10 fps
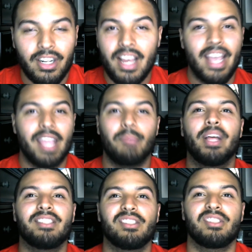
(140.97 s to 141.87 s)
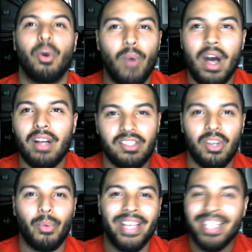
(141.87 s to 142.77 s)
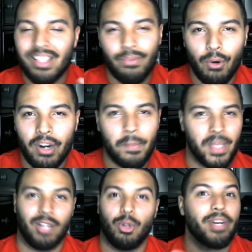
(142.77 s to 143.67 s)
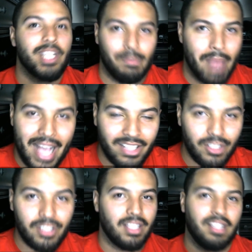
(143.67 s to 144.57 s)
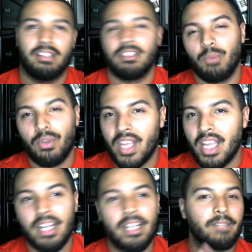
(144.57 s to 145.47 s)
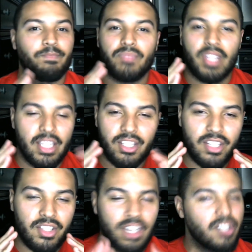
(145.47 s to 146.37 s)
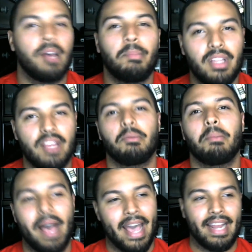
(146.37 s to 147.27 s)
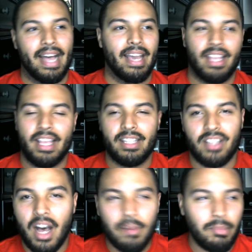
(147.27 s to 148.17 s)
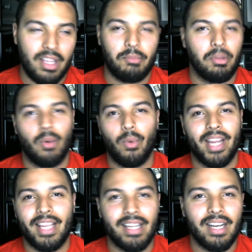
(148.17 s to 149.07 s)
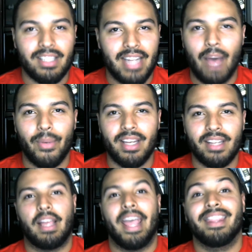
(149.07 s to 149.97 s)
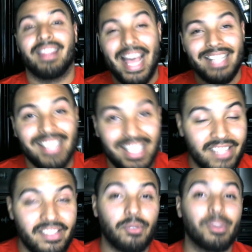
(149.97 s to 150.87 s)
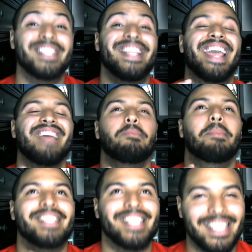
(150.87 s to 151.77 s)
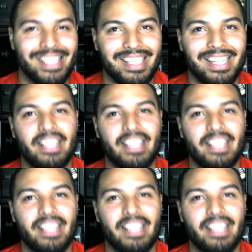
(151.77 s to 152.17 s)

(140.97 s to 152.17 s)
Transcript: He plays it so well. It's so easy for him. In Glorious Bastards and in this movie, he's just such a believable bad guy. It's unbelievable what he does and how he does it. And lastly, that leaves us with Dave Bautista.